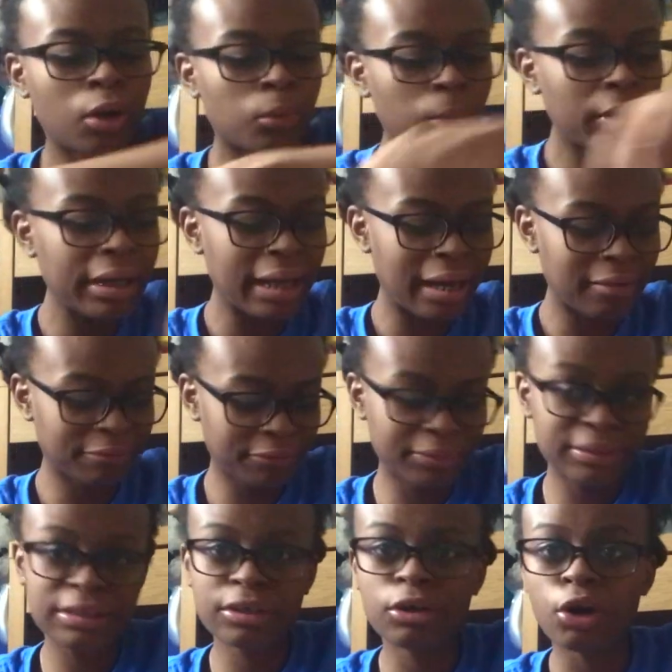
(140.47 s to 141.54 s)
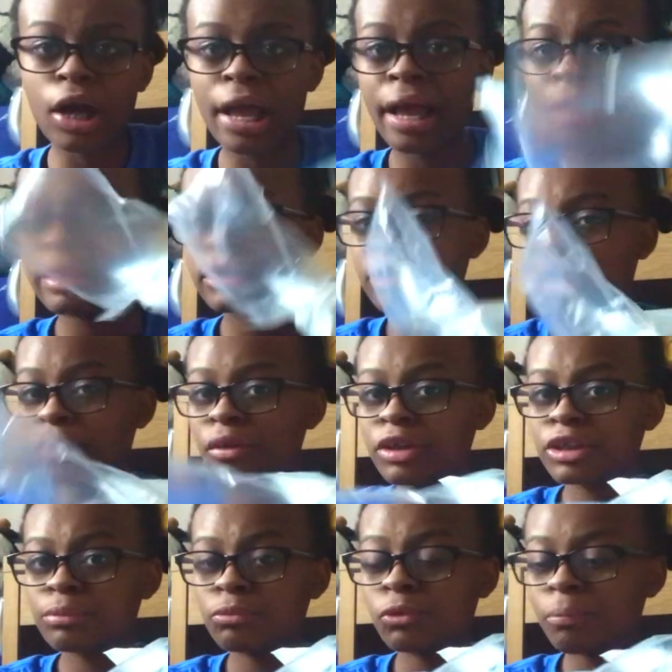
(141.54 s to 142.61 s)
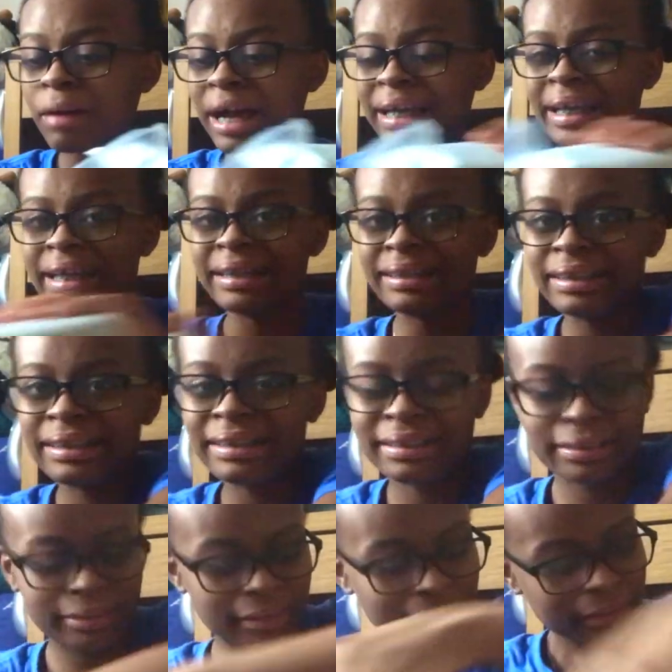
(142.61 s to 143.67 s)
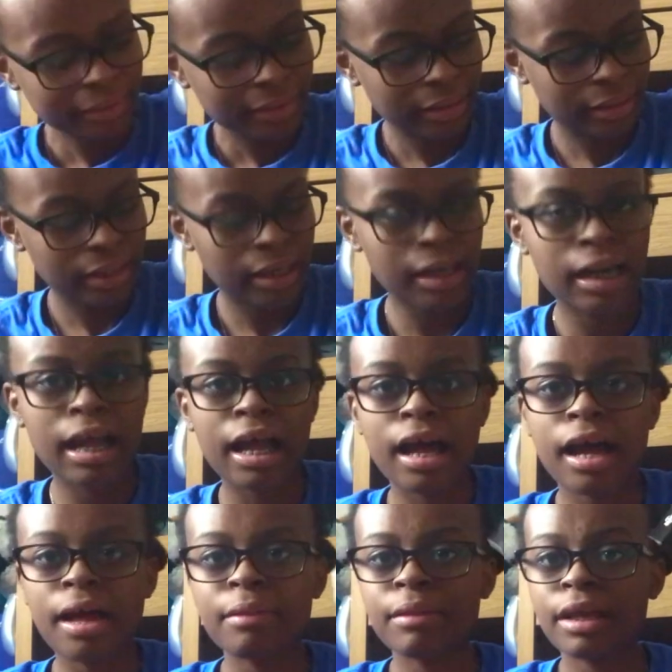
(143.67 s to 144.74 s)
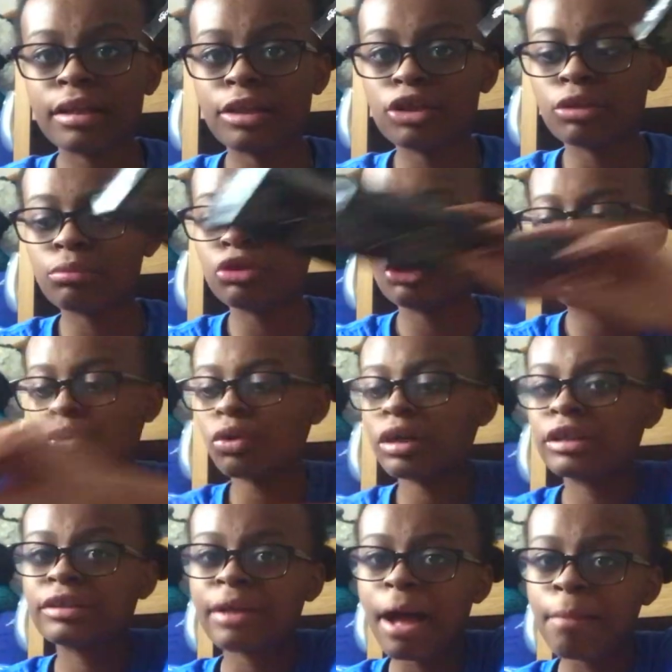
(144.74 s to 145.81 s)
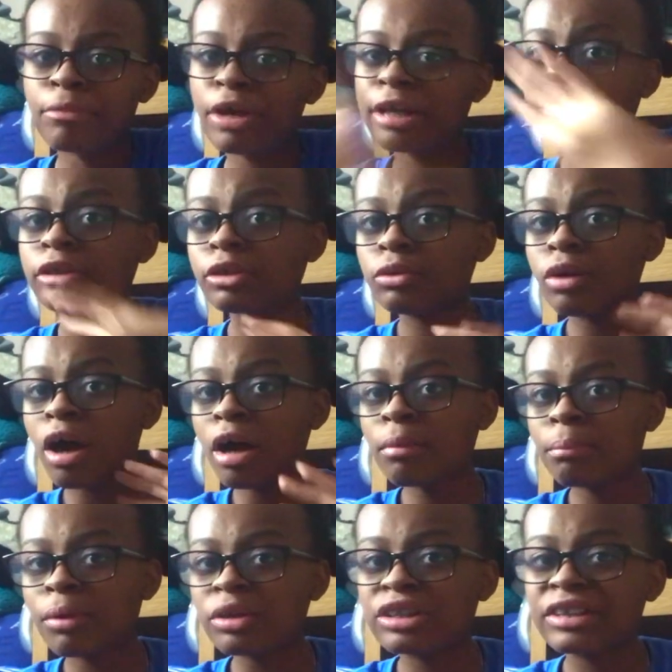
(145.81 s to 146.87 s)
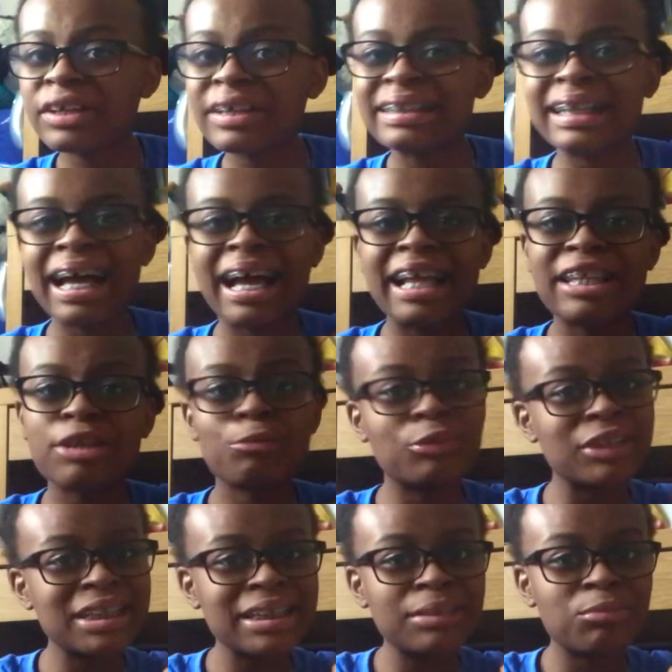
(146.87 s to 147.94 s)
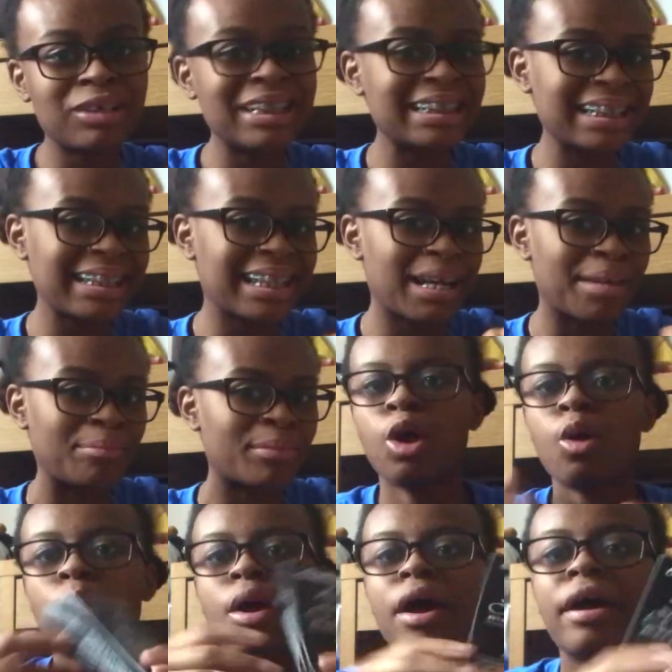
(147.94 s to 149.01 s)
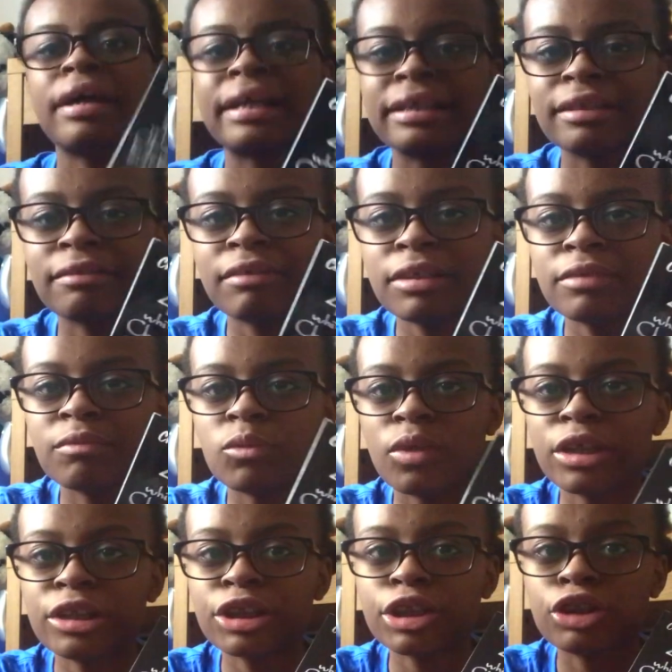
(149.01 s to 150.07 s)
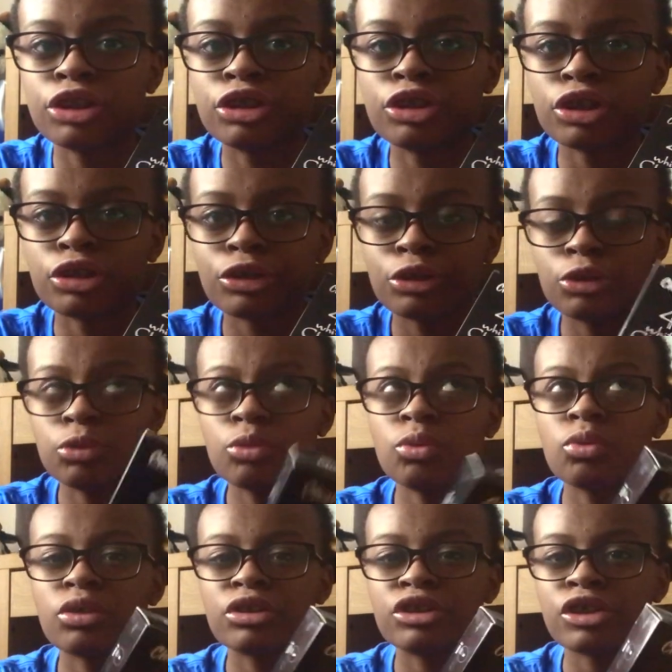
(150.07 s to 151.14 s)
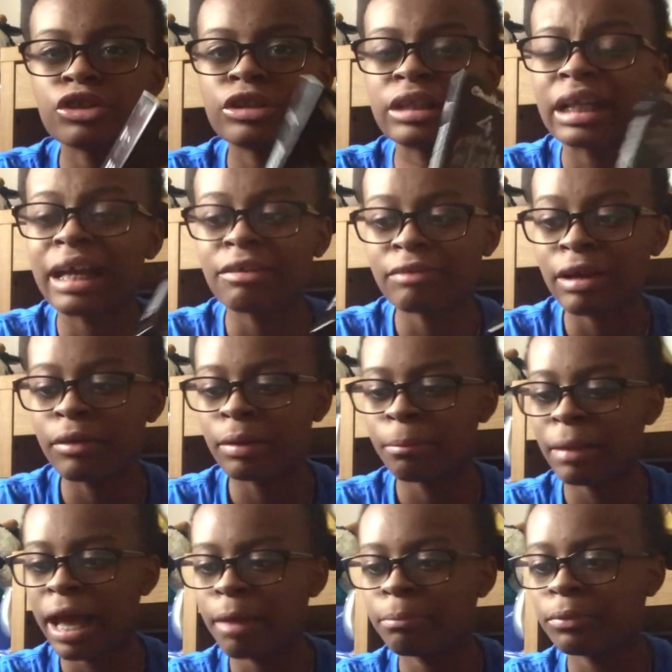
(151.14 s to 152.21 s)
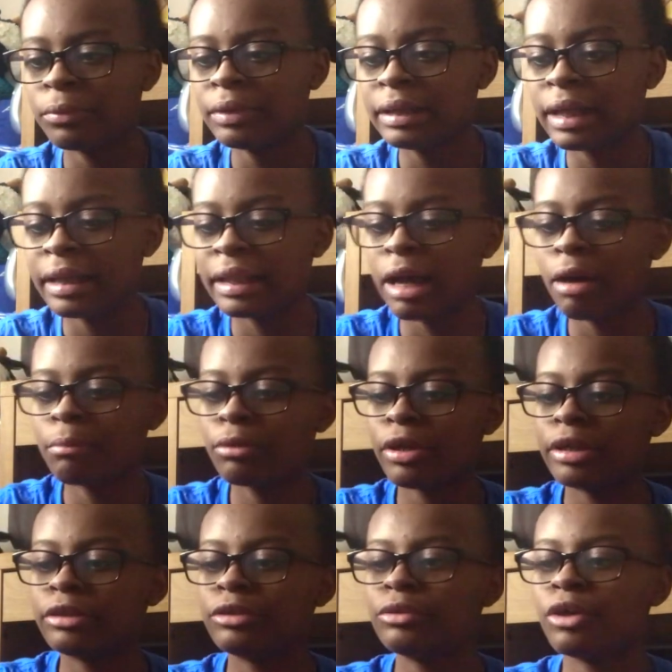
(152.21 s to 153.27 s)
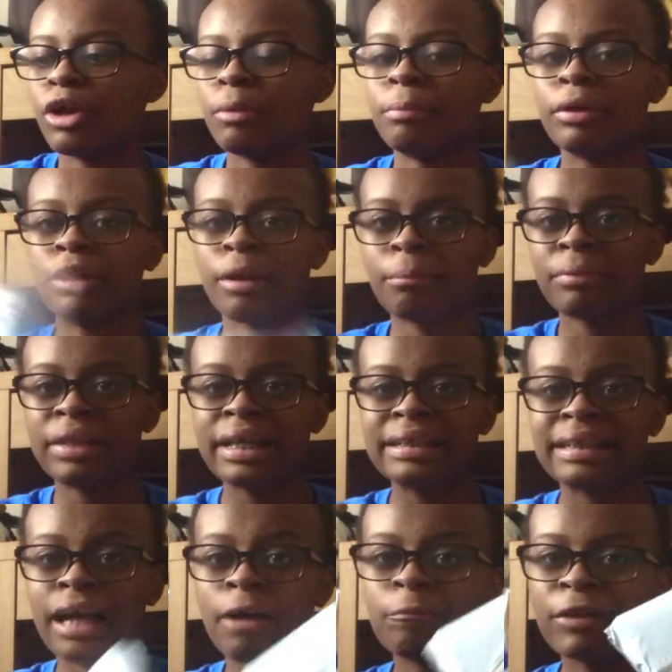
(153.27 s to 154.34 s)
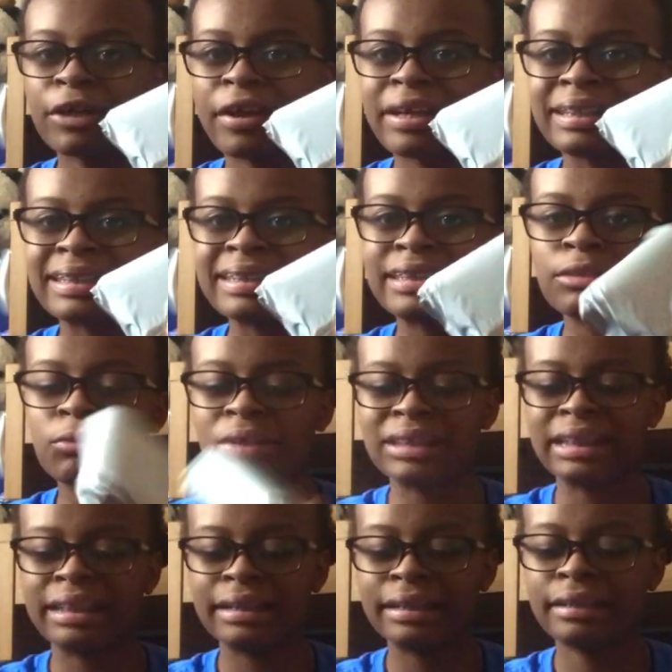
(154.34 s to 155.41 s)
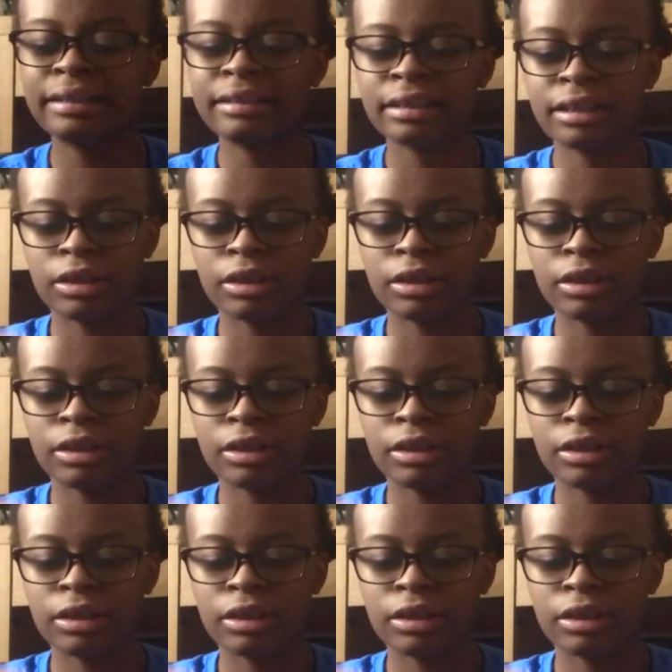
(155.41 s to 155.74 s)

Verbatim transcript: we have also got a, another small package and then some chalk. So I'm going to unbox those and you will see what is in them. Okay, so first of all, this is just chalk just to like write on the blackboard. And now I'm going to open up this and we're going to see what it is.